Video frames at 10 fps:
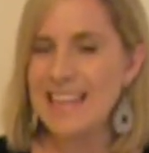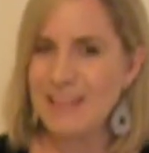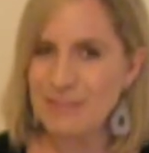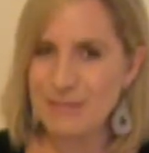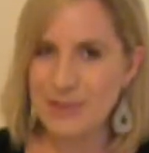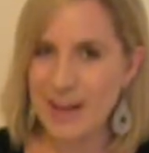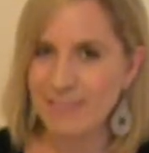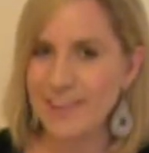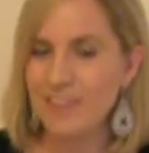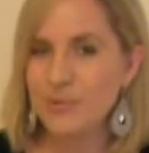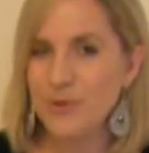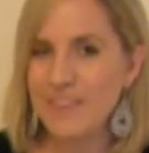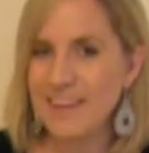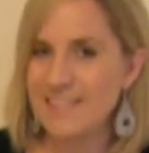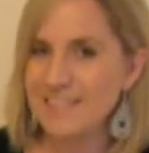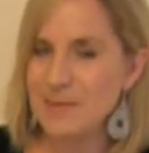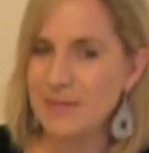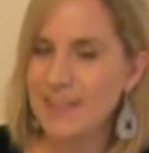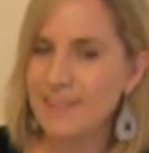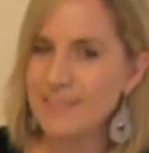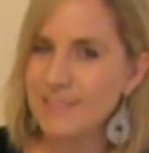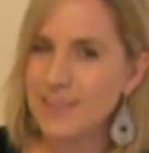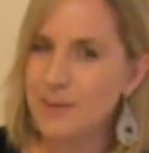If you have a loved one that you're sleeping next to,